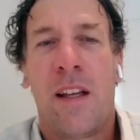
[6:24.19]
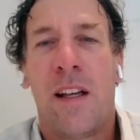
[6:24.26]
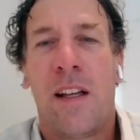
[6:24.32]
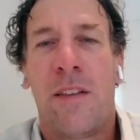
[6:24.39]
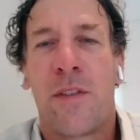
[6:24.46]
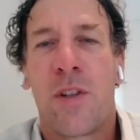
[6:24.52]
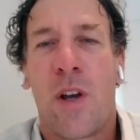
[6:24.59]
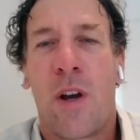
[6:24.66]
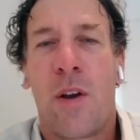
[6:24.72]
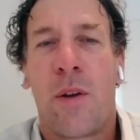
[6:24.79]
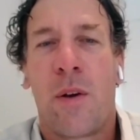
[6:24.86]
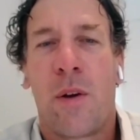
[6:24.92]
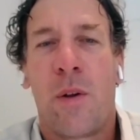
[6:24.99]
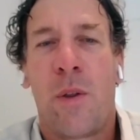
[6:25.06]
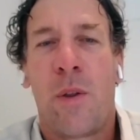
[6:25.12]
And so,
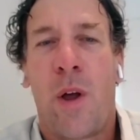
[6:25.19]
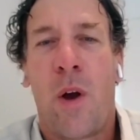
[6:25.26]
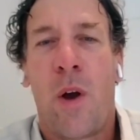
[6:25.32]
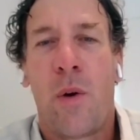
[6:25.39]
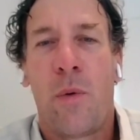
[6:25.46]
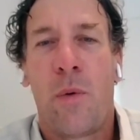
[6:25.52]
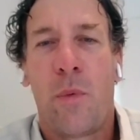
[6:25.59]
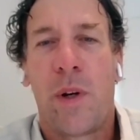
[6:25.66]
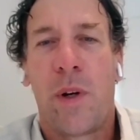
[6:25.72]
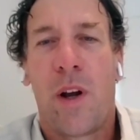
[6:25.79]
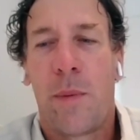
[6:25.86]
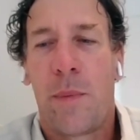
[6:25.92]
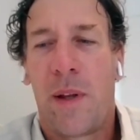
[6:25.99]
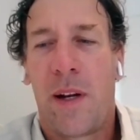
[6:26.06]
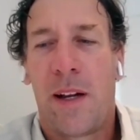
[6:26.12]
although we'd
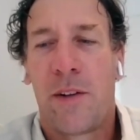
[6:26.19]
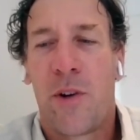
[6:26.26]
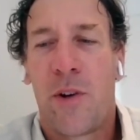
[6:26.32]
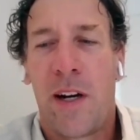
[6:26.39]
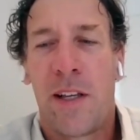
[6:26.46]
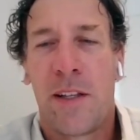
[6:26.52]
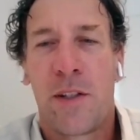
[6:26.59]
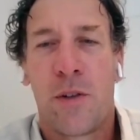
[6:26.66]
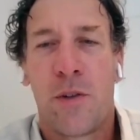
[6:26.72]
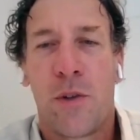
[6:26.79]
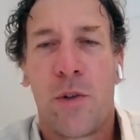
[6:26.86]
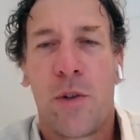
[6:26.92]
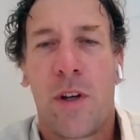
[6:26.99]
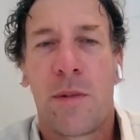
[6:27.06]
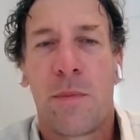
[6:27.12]
hope that our trainees can do
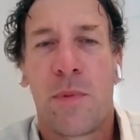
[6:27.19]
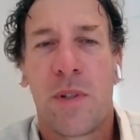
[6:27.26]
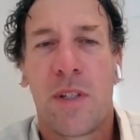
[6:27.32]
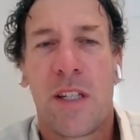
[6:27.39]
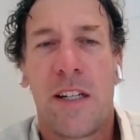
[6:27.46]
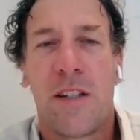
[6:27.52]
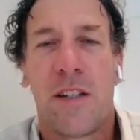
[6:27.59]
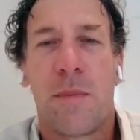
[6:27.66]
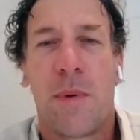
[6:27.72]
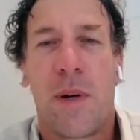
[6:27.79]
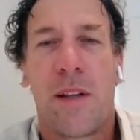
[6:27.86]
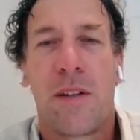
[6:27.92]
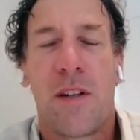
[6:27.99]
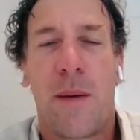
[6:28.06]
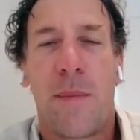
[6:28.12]
those procedures by the
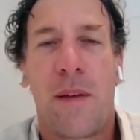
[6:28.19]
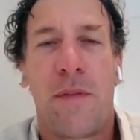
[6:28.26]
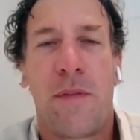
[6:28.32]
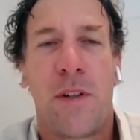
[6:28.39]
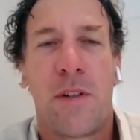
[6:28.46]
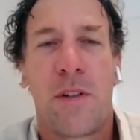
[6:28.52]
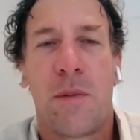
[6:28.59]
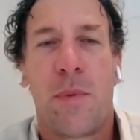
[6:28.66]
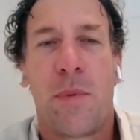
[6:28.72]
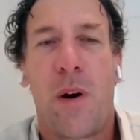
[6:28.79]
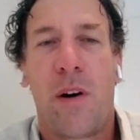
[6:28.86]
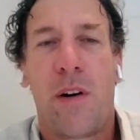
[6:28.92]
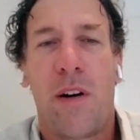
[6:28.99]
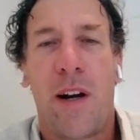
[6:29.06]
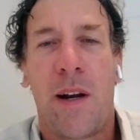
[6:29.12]
time they finish the
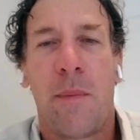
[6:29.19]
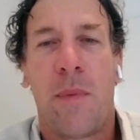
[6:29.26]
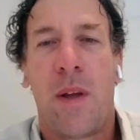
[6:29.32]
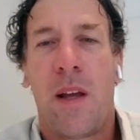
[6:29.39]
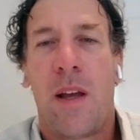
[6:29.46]
program,